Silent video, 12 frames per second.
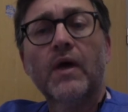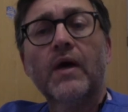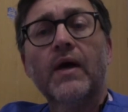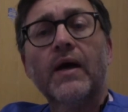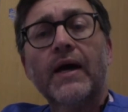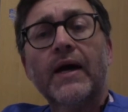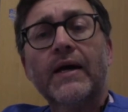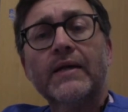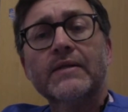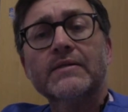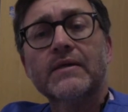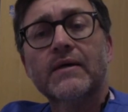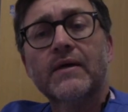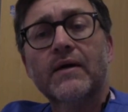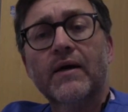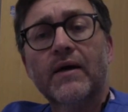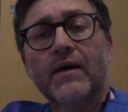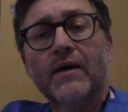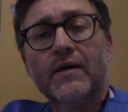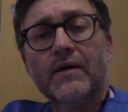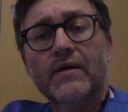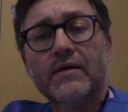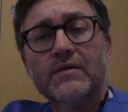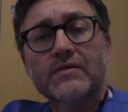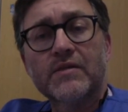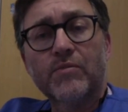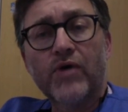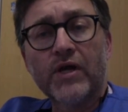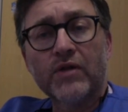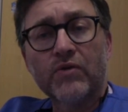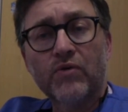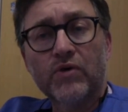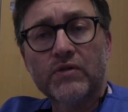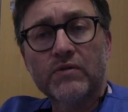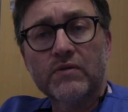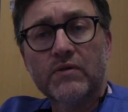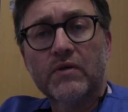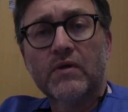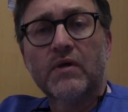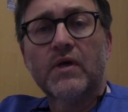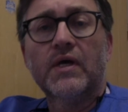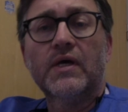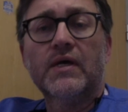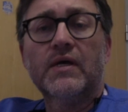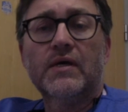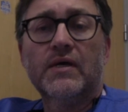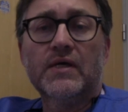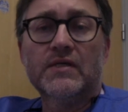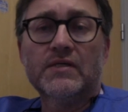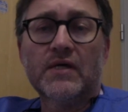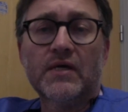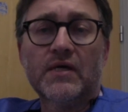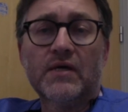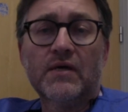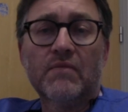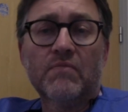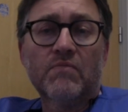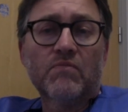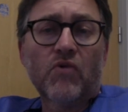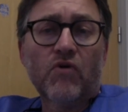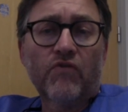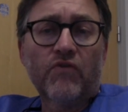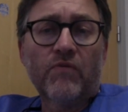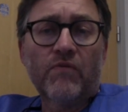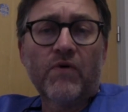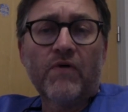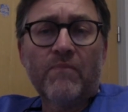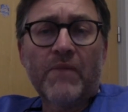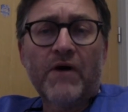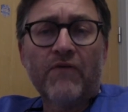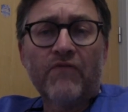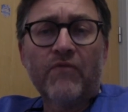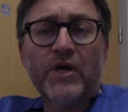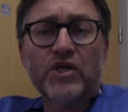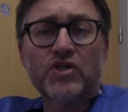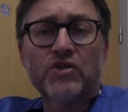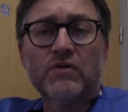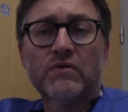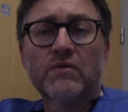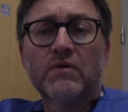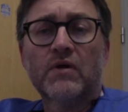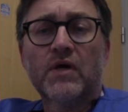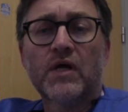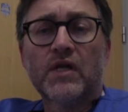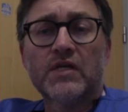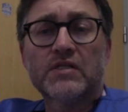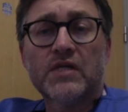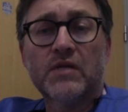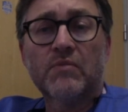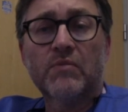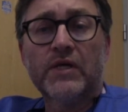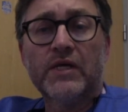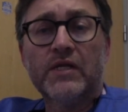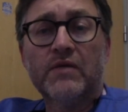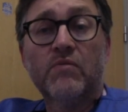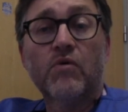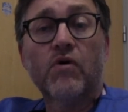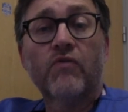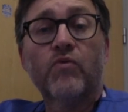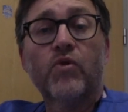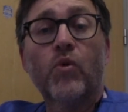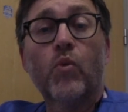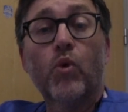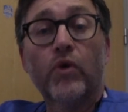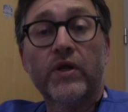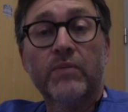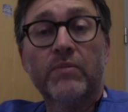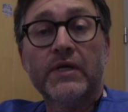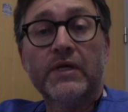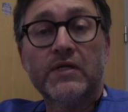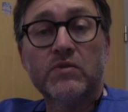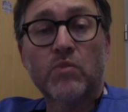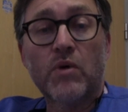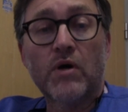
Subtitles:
And a subarachnoid is often a malformation. You get a sudden bleed, often with a warning bleed as well.